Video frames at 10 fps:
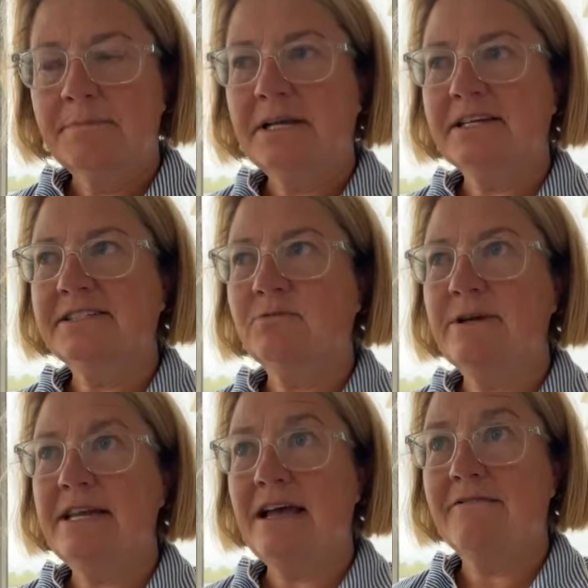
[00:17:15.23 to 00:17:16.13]
Because
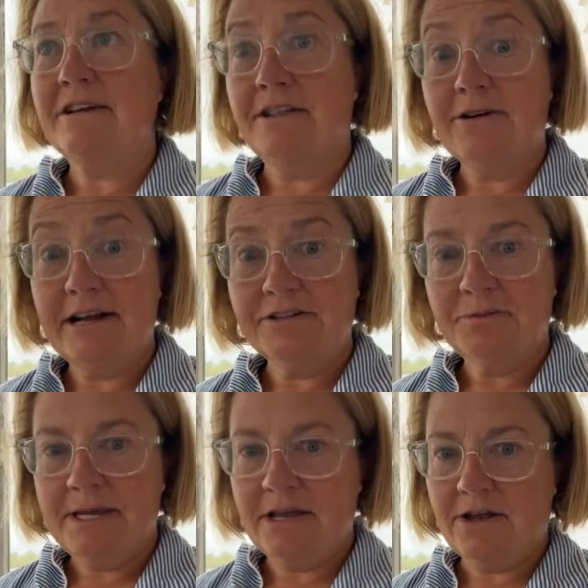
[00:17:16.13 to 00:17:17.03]
we have another
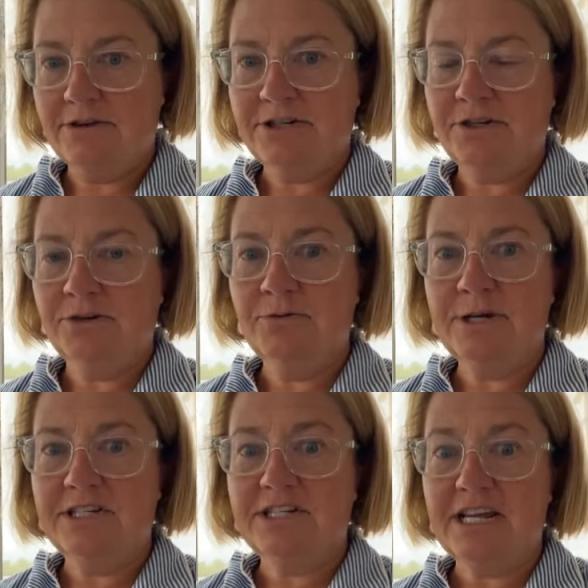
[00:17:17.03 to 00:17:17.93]
house we can go to,
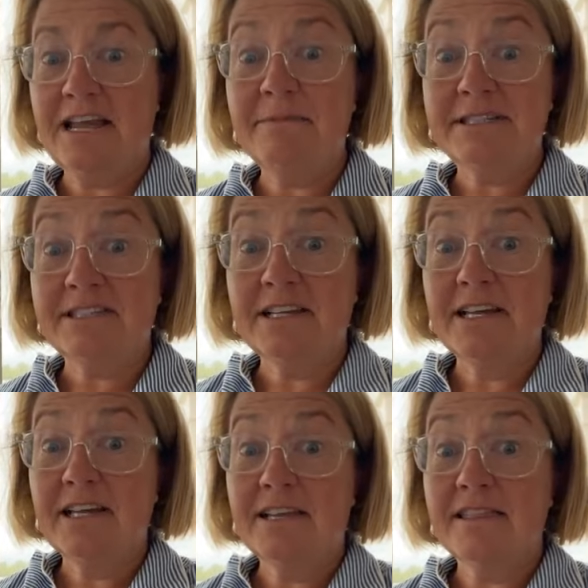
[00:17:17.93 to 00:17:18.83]
which Amos
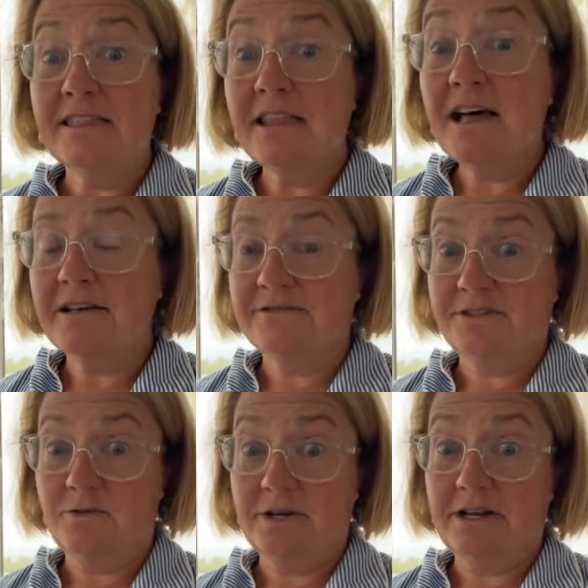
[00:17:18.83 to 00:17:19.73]

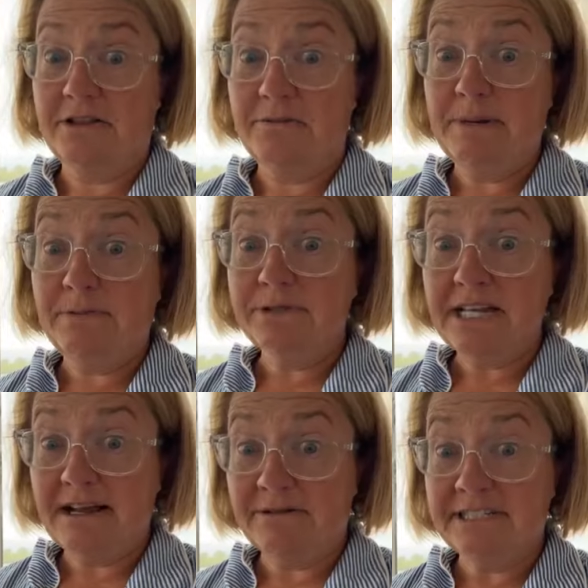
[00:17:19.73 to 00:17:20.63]
loves going to other people's
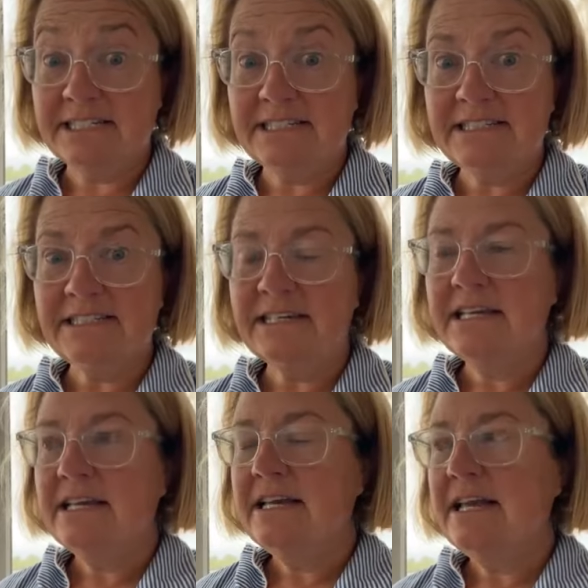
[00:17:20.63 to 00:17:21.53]
houses.
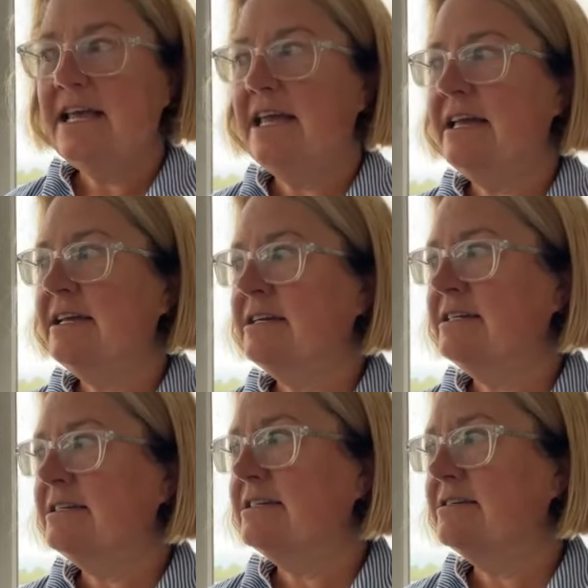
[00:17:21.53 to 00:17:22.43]

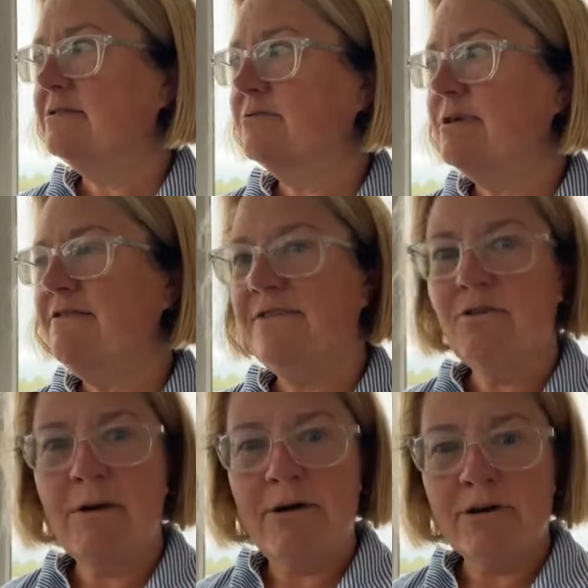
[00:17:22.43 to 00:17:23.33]
And we
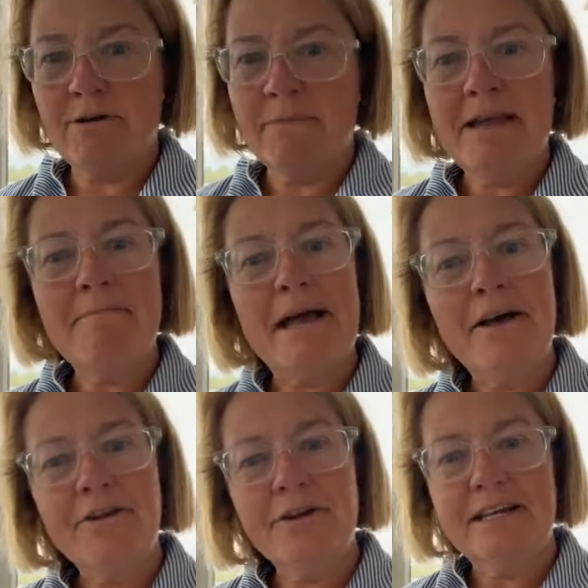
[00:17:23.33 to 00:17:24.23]
feel welcome. And my
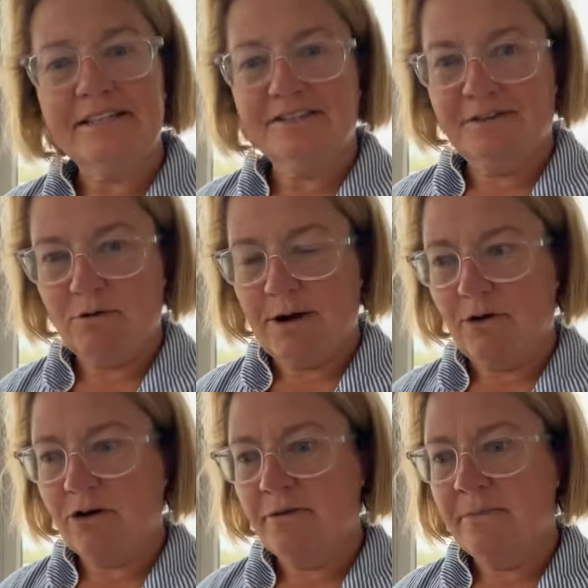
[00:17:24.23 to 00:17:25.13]
other kids feel
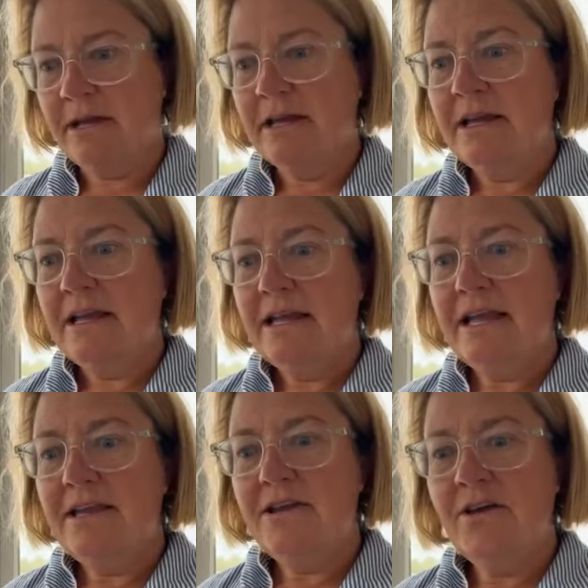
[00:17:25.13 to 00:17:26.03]
welcome
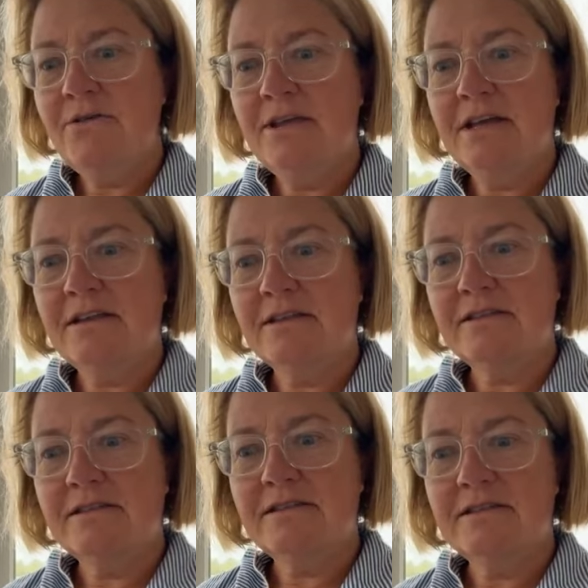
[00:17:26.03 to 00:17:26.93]
and know that
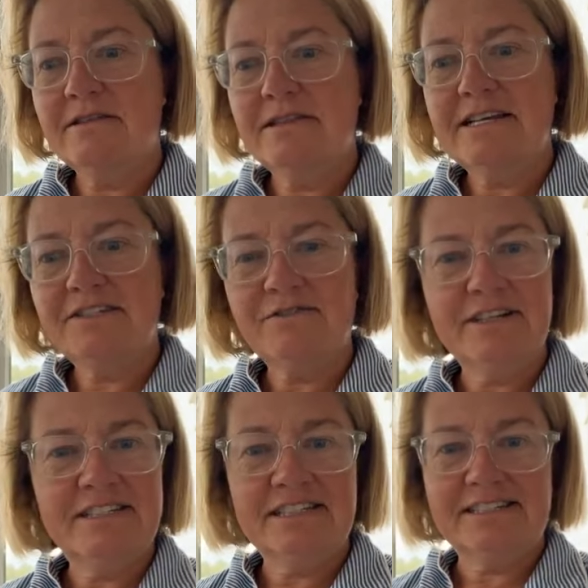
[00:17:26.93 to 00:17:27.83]
these
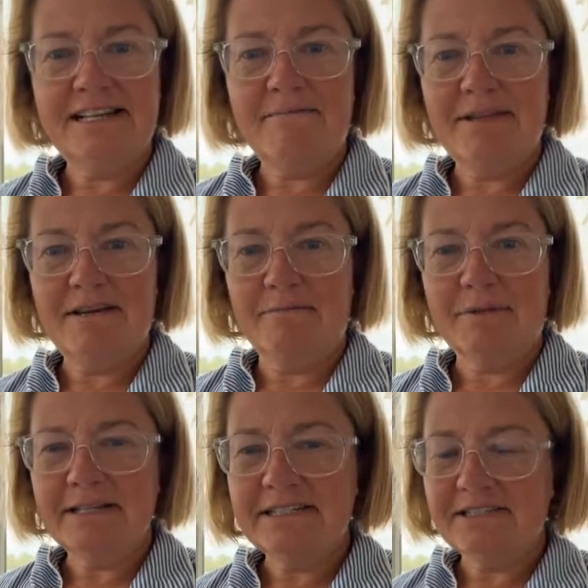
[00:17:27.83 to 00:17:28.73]
friends accept them,
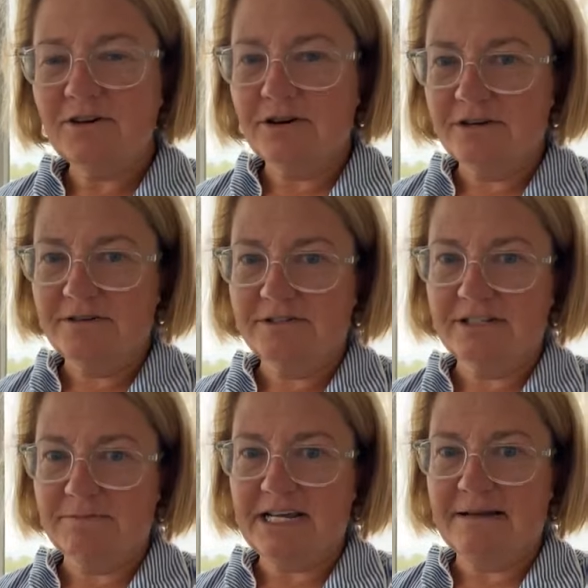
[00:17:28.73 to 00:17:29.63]
because it's hard
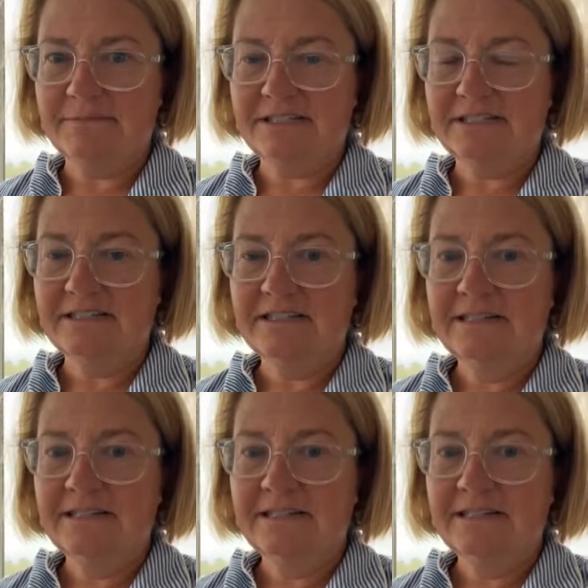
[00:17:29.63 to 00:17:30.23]
sometimes.